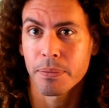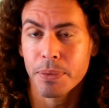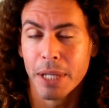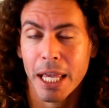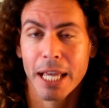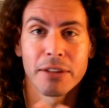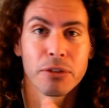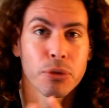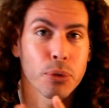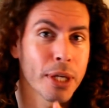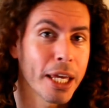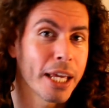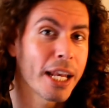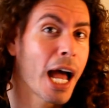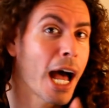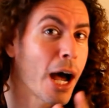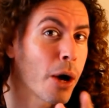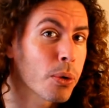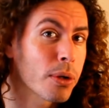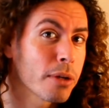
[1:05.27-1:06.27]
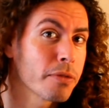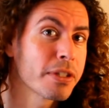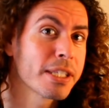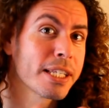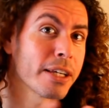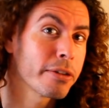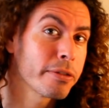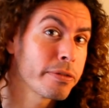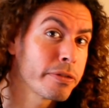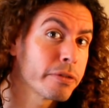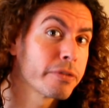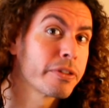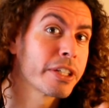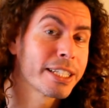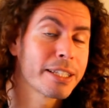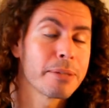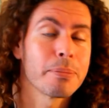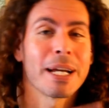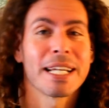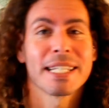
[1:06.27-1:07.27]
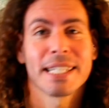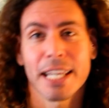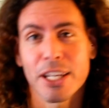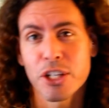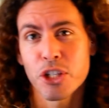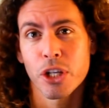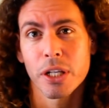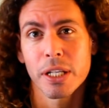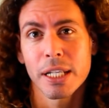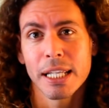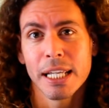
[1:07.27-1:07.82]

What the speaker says: and to get out of self-victimization